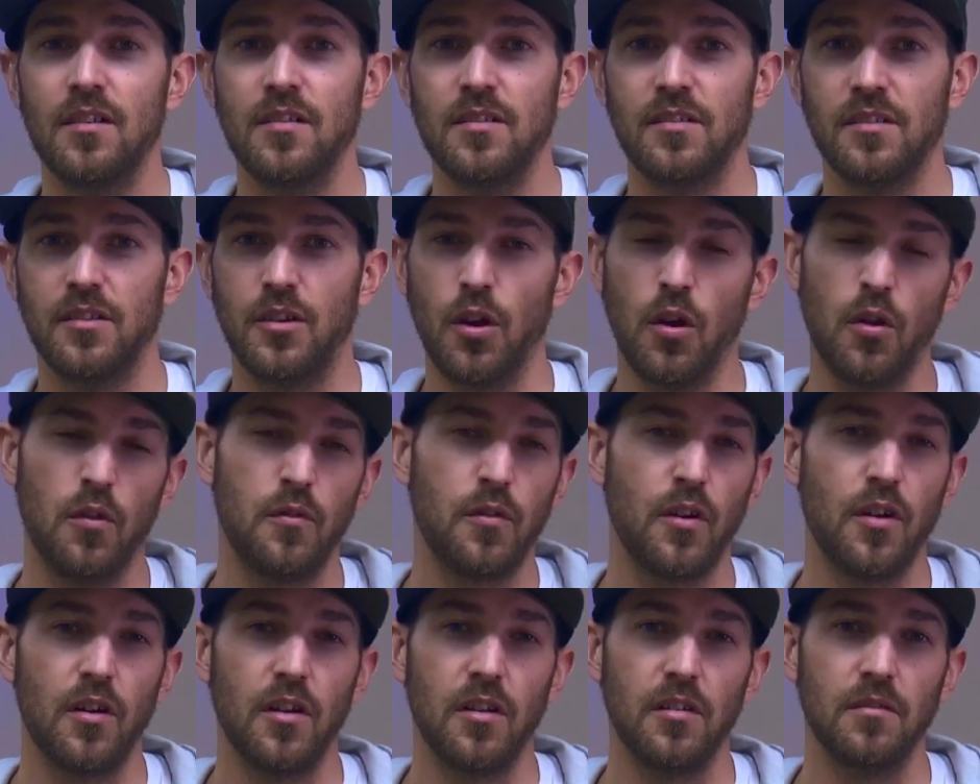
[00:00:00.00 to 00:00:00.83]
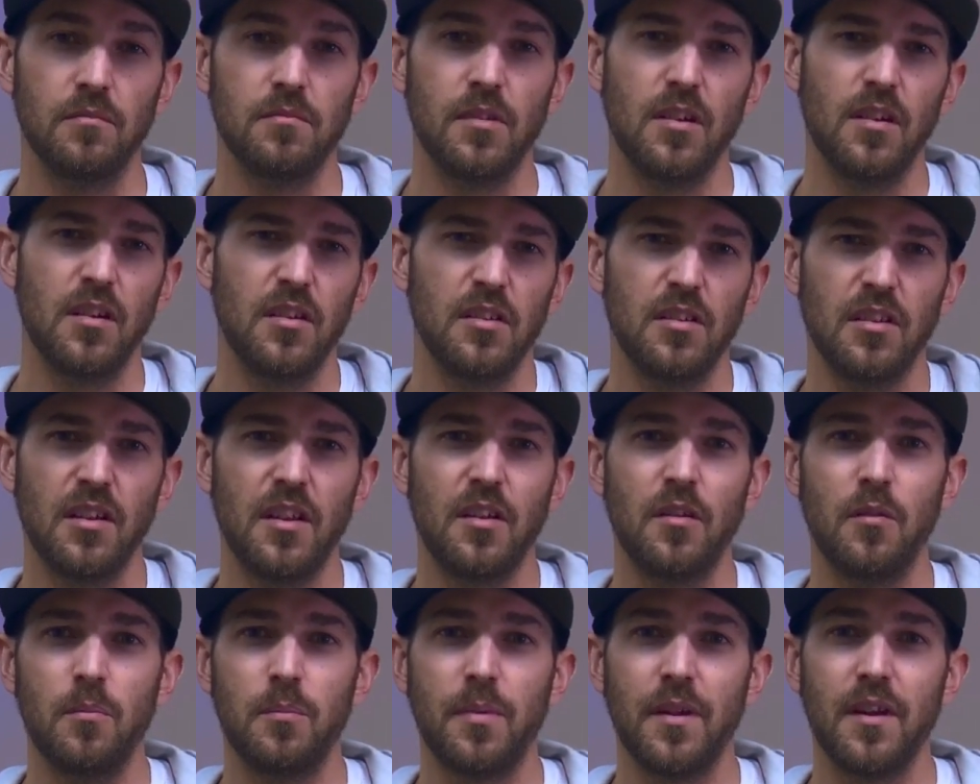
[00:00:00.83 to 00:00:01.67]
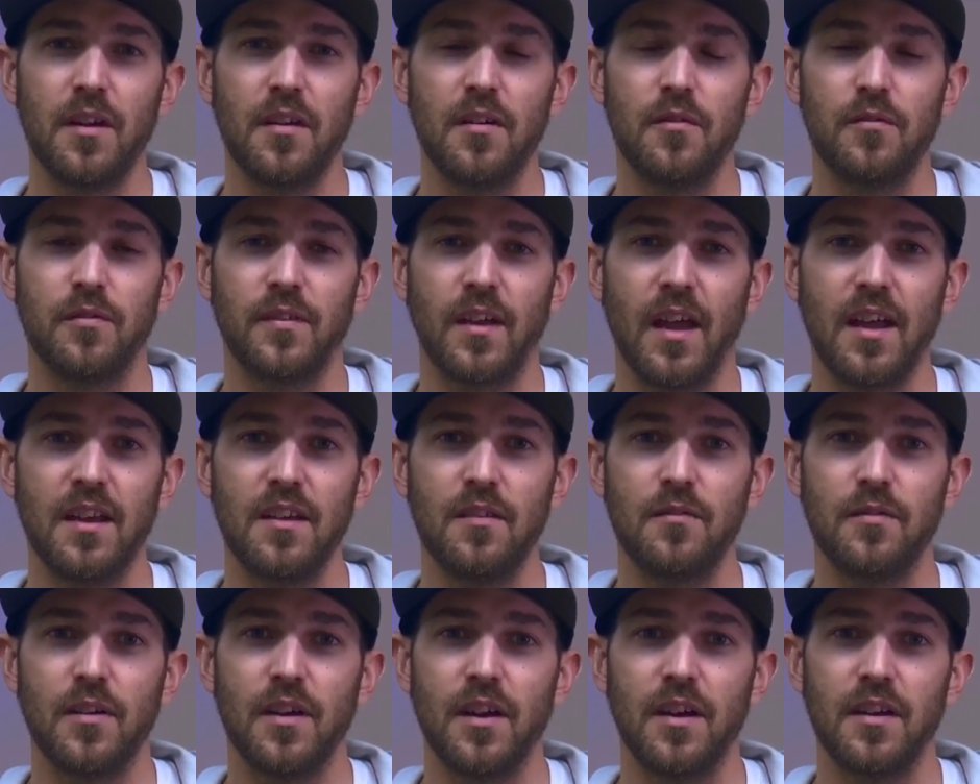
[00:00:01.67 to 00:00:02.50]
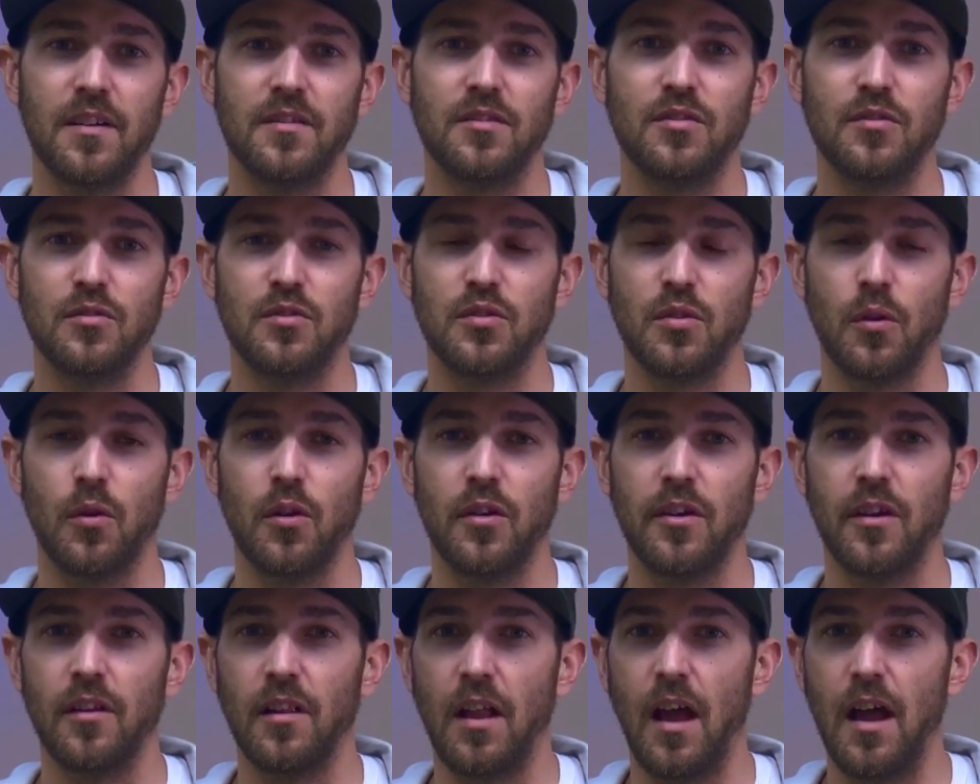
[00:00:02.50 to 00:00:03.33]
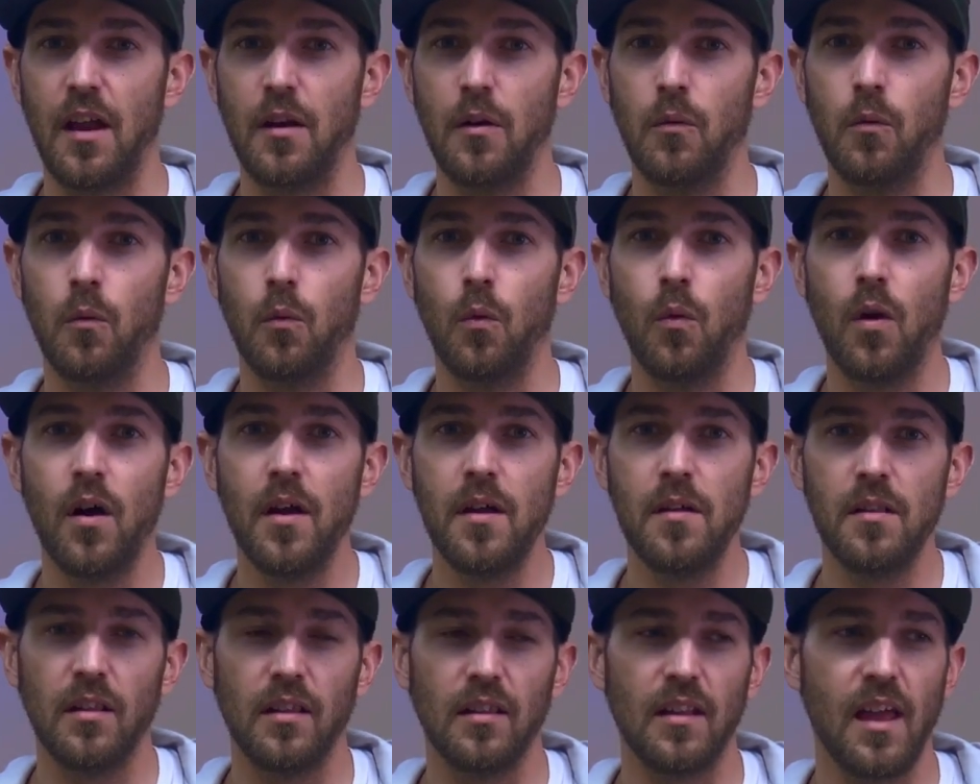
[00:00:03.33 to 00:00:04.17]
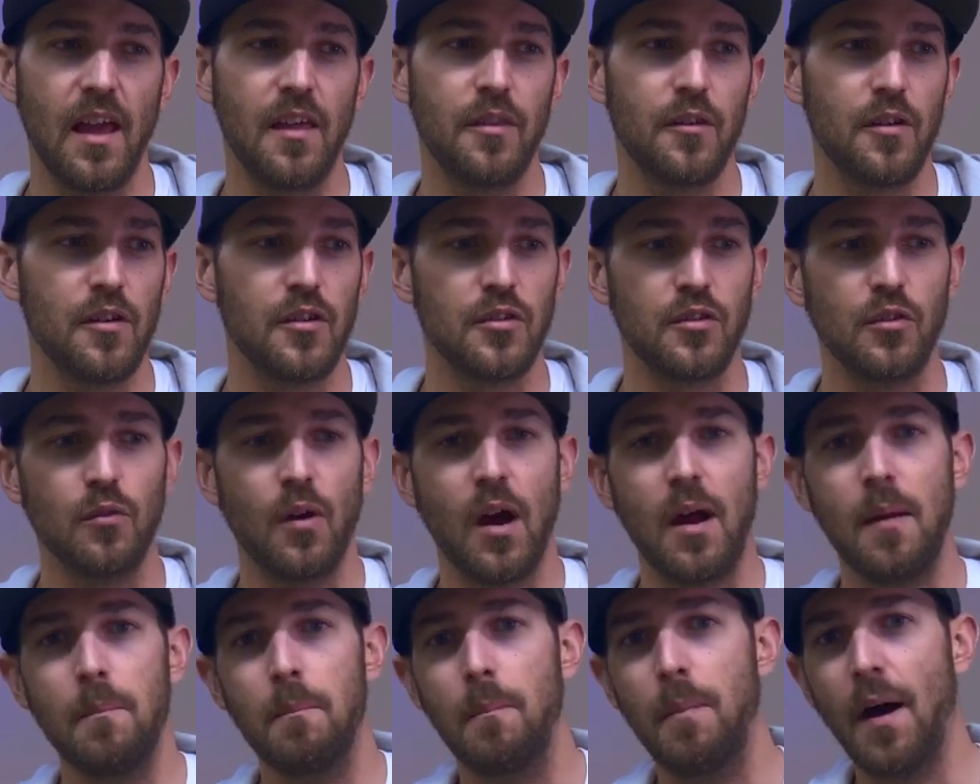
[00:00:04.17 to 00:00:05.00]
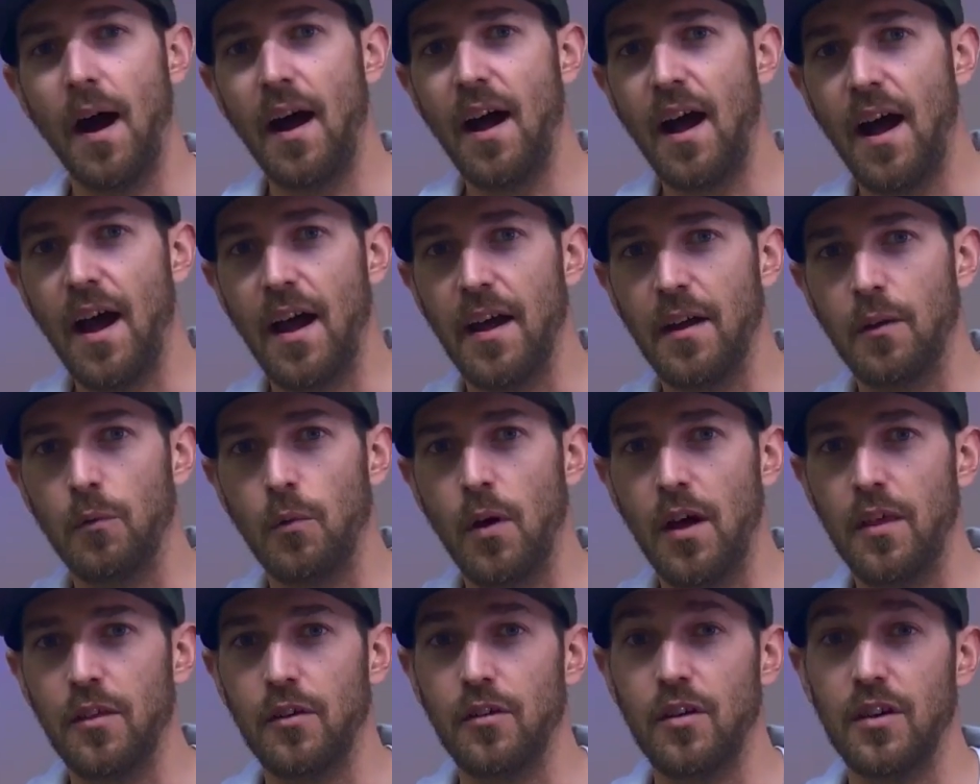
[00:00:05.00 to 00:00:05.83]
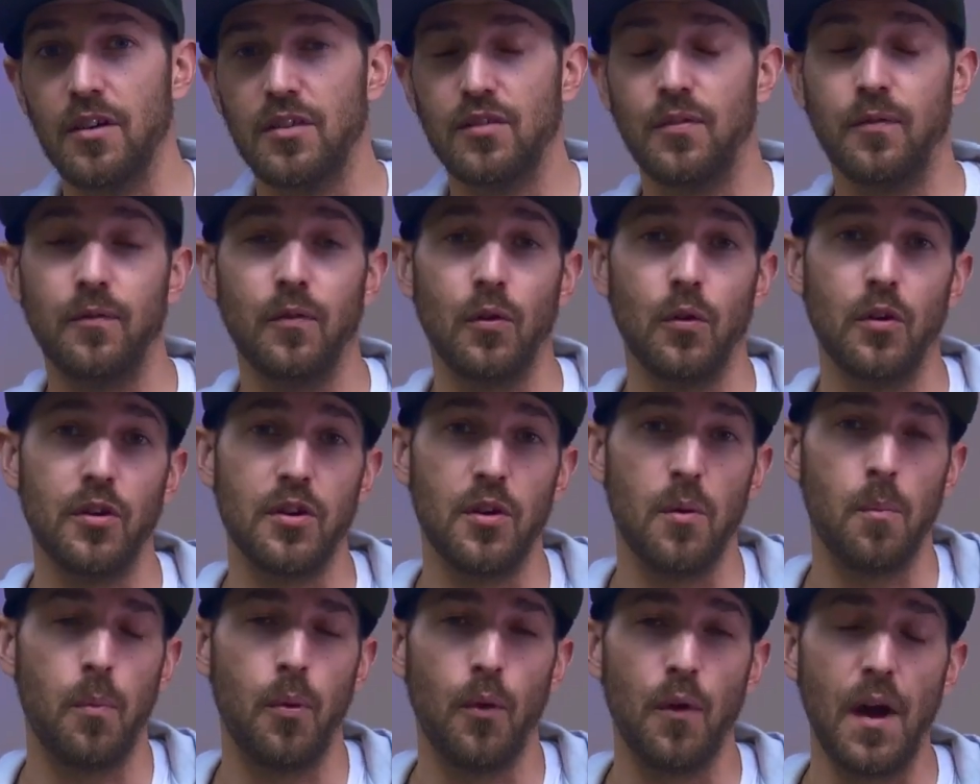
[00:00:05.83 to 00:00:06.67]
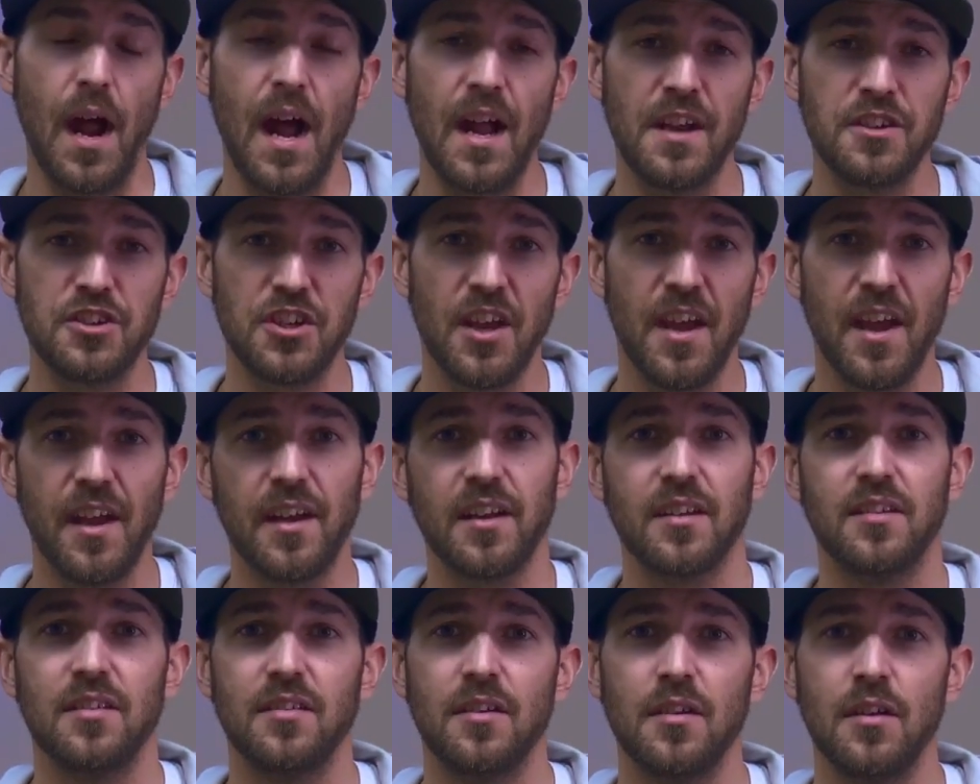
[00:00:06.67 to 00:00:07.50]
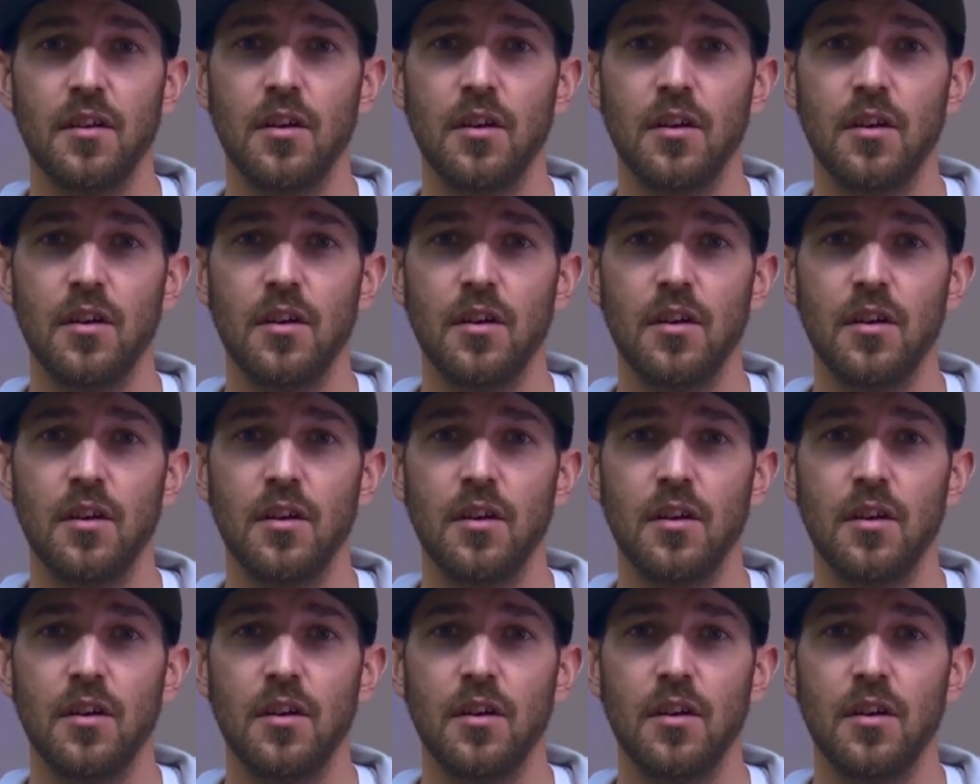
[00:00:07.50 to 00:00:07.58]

Go over a little bit of kind of a tutorial on what leather do I buy, whether it's for your project